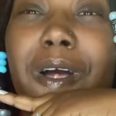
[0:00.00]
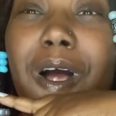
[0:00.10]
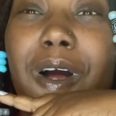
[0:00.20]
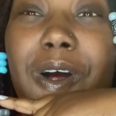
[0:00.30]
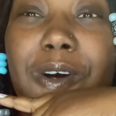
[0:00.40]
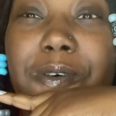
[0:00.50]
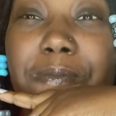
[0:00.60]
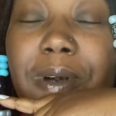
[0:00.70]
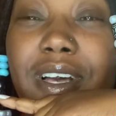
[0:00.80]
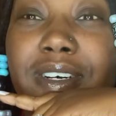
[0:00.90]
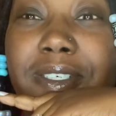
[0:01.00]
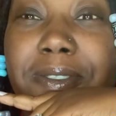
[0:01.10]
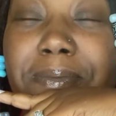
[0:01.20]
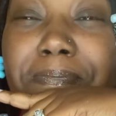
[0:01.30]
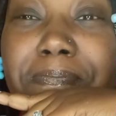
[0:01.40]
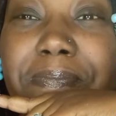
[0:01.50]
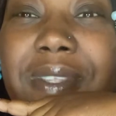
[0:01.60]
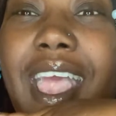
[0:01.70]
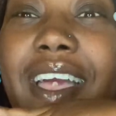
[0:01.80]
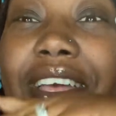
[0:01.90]

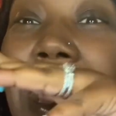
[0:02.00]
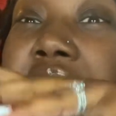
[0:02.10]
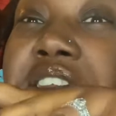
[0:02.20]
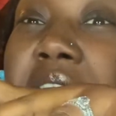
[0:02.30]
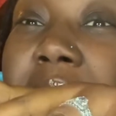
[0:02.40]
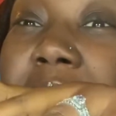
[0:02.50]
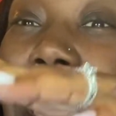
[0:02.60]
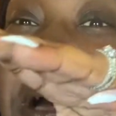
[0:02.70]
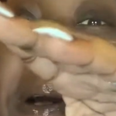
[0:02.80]
Now, and I know how